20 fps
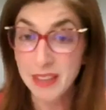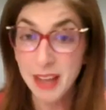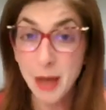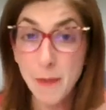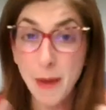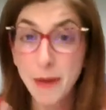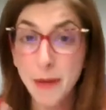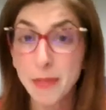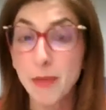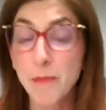
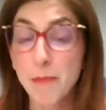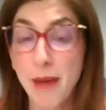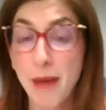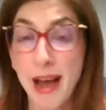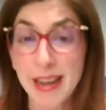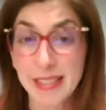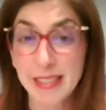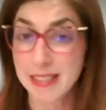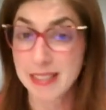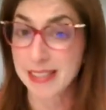about the
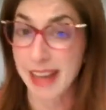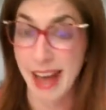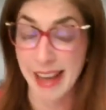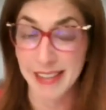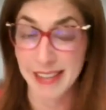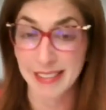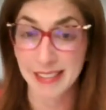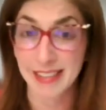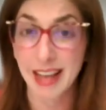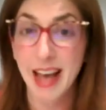
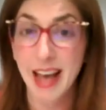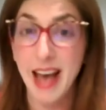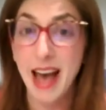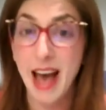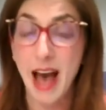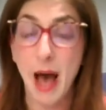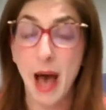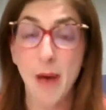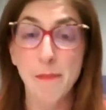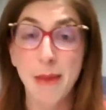mindset,
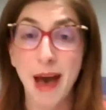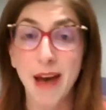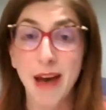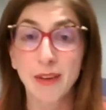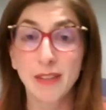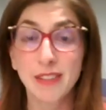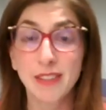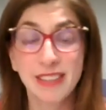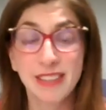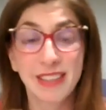
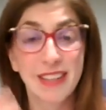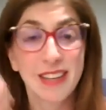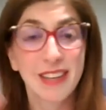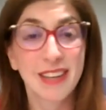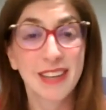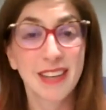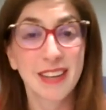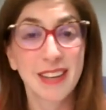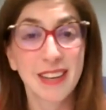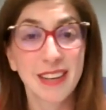about
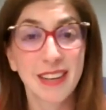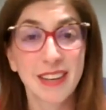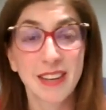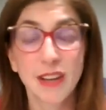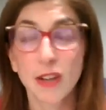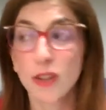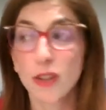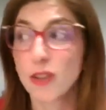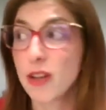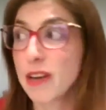
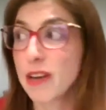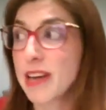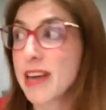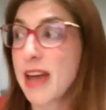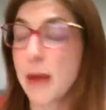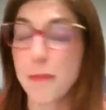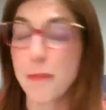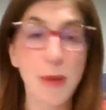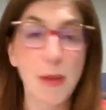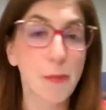looking
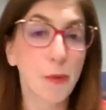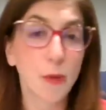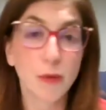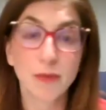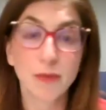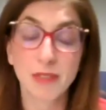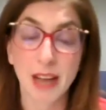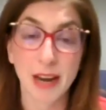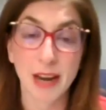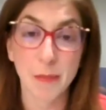at people
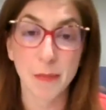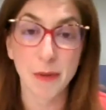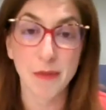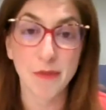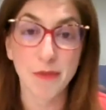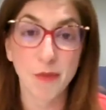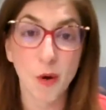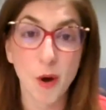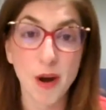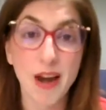who've done it
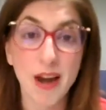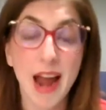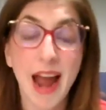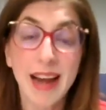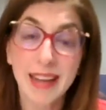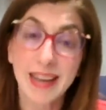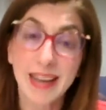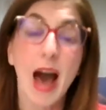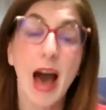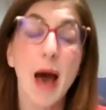before
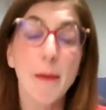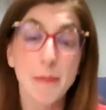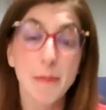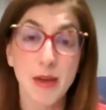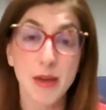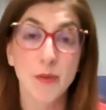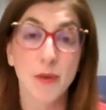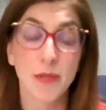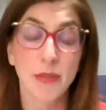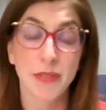and
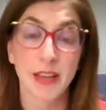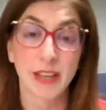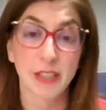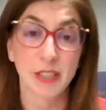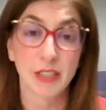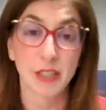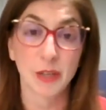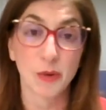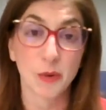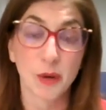copying what they
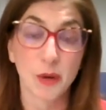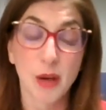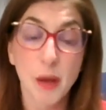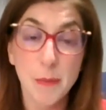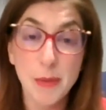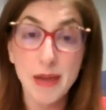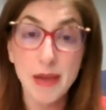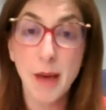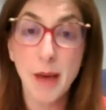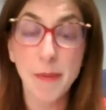do,
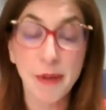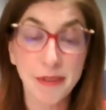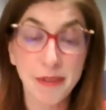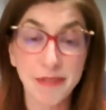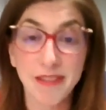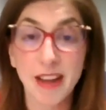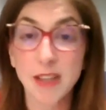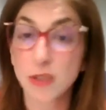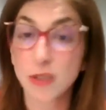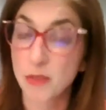becoming
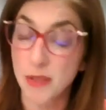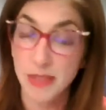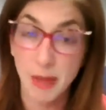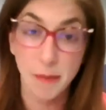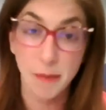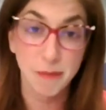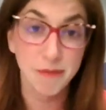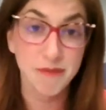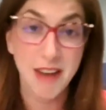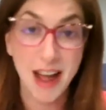friends with
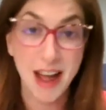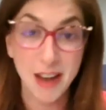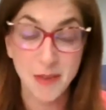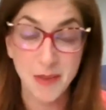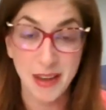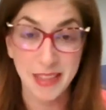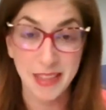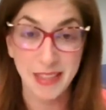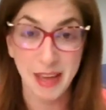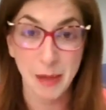them,
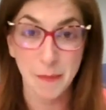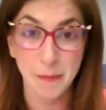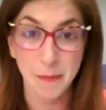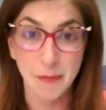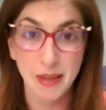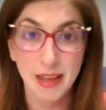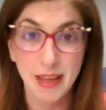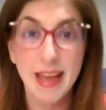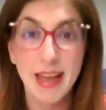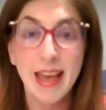following them.
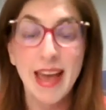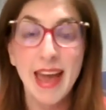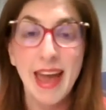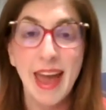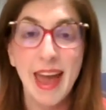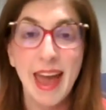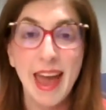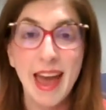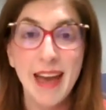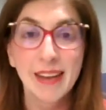
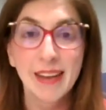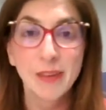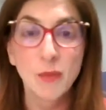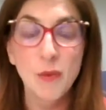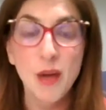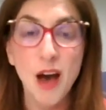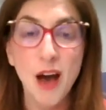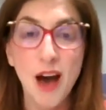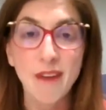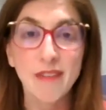And
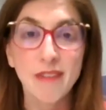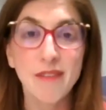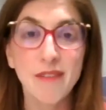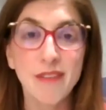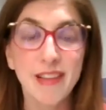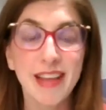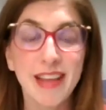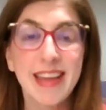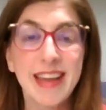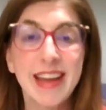we often
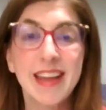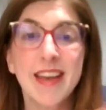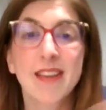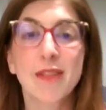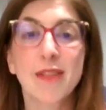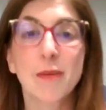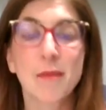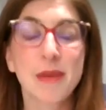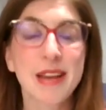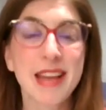feel like getting
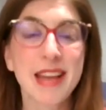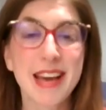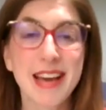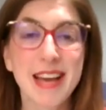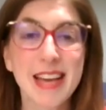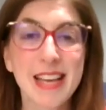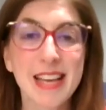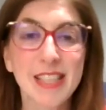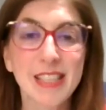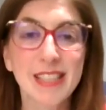on the
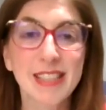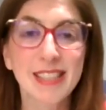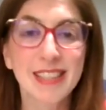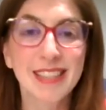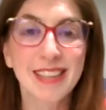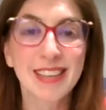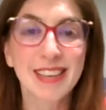media is